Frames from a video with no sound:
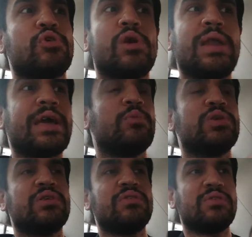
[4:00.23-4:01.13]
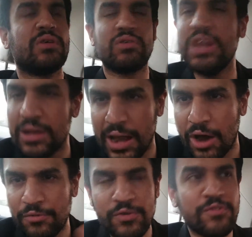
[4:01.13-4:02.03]
your language is read
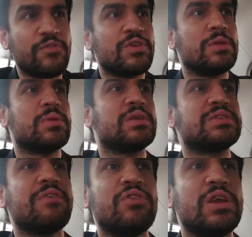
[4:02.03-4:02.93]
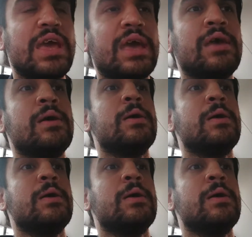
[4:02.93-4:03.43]
aloud for 15 minutes every day.